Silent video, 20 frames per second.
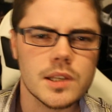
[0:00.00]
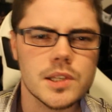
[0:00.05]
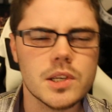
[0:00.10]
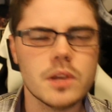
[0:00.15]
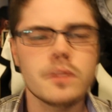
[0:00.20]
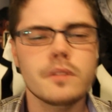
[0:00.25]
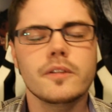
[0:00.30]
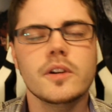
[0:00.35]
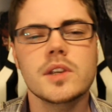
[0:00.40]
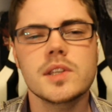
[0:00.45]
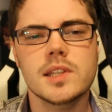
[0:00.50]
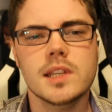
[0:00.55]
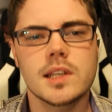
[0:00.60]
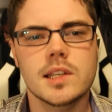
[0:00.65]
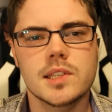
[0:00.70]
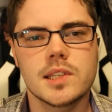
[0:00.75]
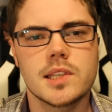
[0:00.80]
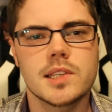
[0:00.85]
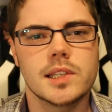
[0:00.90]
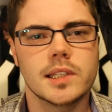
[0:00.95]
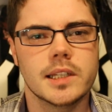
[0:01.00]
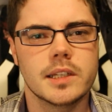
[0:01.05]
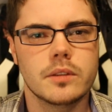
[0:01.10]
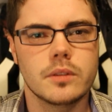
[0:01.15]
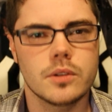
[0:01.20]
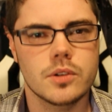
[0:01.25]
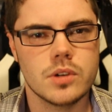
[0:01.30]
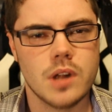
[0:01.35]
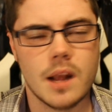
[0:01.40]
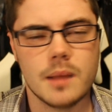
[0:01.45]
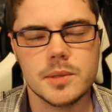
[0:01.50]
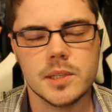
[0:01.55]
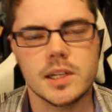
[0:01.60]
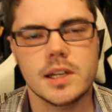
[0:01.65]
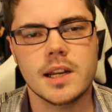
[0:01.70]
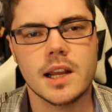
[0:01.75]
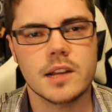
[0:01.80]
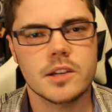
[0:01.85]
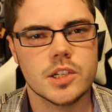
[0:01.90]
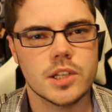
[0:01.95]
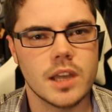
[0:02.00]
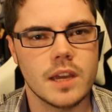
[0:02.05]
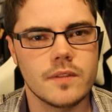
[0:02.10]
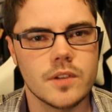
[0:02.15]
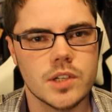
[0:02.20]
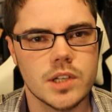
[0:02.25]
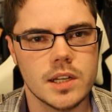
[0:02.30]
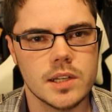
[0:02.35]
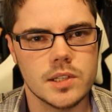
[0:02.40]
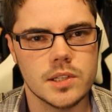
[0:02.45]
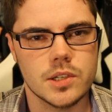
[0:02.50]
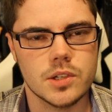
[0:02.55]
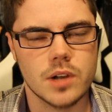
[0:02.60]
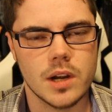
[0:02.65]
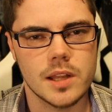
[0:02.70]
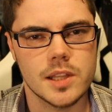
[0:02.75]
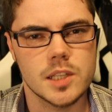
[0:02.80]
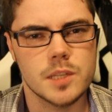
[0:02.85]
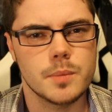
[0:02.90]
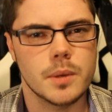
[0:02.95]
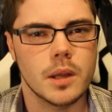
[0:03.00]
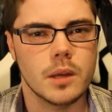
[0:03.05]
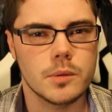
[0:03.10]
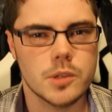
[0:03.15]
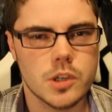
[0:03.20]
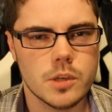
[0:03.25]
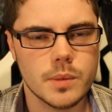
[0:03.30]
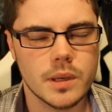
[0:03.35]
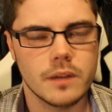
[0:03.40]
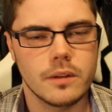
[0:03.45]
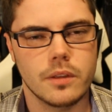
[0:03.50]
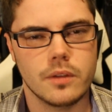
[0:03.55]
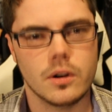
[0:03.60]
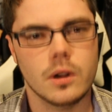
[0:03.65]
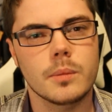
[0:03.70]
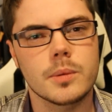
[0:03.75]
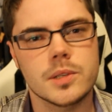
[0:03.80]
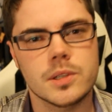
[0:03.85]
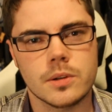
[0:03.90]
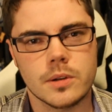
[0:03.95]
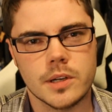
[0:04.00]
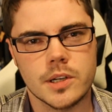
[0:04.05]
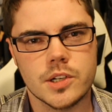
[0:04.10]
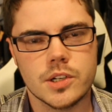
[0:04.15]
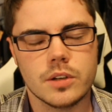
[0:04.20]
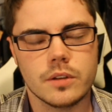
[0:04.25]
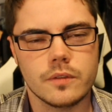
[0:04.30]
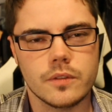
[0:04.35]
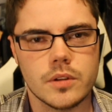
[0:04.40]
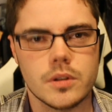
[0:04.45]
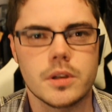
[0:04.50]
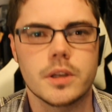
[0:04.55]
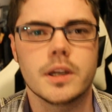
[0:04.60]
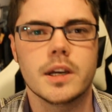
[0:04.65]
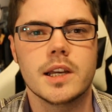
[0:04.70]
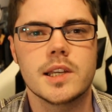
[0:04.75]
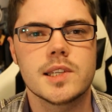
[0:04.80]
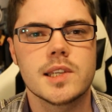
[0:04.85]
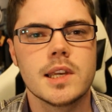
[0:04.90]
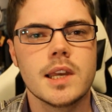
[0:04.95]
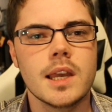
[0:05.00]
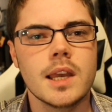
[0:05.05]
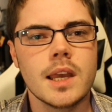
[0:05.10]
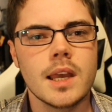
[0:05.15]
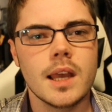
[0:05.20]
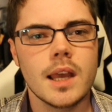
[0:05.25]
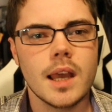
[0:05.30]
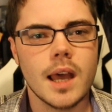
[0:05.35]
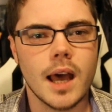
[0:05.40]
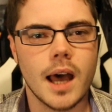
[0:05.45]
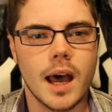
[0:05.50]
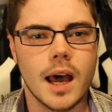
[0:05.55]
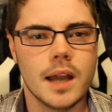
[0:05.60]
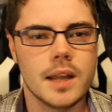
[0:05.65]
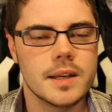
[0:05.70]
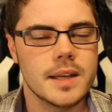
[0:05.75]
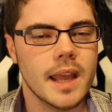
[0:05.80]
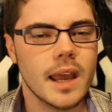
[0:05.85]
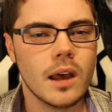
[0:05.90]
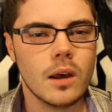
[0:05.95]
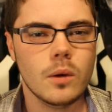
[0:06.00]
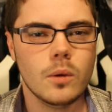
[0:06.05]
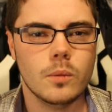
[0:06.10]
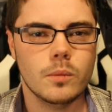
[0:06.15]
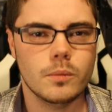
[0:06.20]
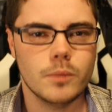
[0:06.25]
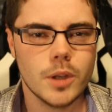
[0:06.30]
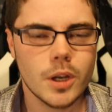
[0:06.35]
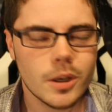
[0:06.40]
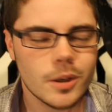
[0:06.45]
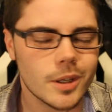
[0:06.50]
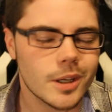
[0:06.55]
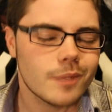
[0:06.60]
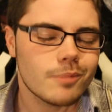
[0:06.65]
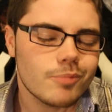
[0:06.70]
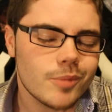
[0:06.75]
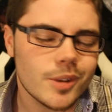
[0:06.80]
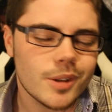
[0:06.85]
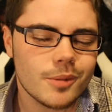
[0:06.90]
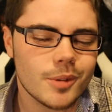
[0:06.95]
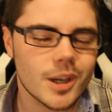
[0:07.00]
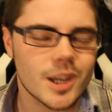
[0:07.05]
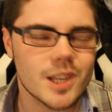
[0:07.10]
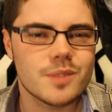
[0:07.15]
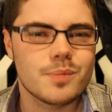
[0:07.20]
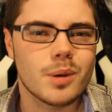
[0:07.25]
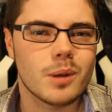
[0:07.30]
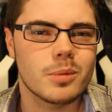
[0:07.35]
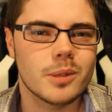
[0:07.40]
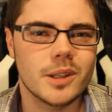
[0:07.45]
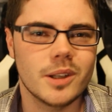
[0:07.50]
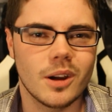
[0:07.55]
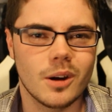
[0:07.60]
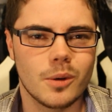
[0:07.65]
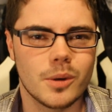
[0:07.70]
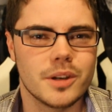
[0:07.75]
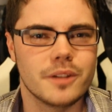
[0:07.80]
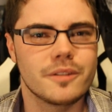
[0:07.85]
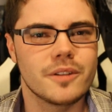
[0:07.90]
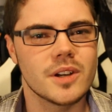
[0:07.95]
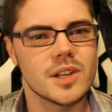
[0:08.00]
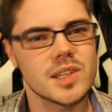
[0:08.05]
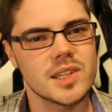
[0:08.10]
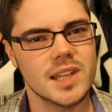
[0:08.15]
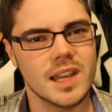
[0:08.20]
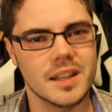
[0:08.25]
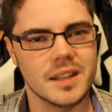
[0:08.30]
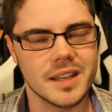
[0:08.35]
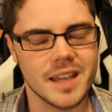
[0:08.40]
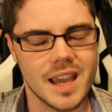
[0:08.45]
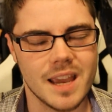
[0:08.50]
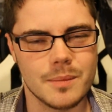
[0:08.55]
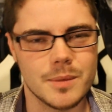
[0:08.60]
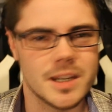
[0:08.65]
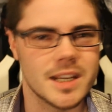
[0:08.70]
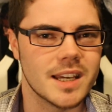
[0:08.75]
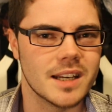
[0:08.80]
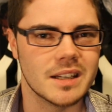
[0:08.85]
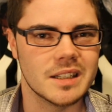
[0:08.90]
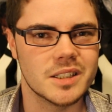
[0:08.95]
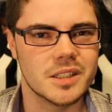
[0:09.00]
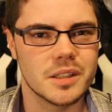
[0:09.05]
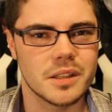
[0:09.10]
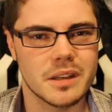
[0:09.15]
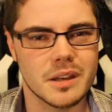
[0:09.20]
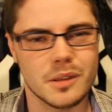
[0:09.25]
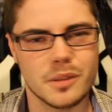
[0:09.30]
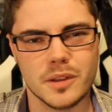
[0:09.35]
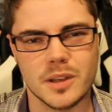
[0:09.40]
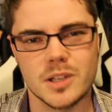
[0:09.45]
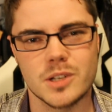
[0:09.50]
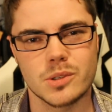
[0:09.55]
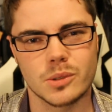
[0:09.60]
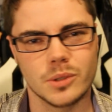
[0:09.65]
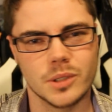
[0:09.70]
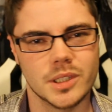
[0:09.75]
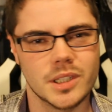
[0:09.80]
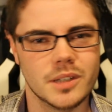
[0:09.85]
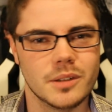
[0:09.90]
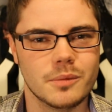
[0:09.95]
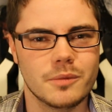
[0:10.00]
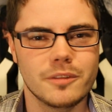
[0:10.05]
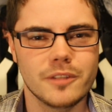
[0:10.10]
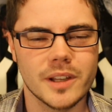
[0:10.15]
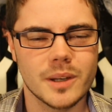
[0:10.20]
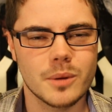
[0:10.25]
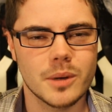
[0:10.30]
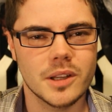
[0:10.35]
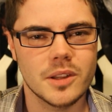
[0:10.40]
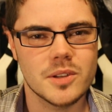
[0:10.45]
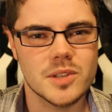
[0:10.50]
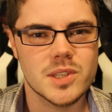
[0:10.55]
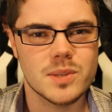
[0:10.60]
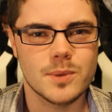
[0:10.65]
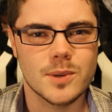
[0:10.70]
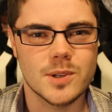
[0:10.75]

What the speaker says: So the first thing is this lethal traps. I didn't actually have a chance to try this, but I should be able to throw up a screenshot for you guys. Now, you know, you guys probably know when you first start the game, you get into the cathedral and you flick one of those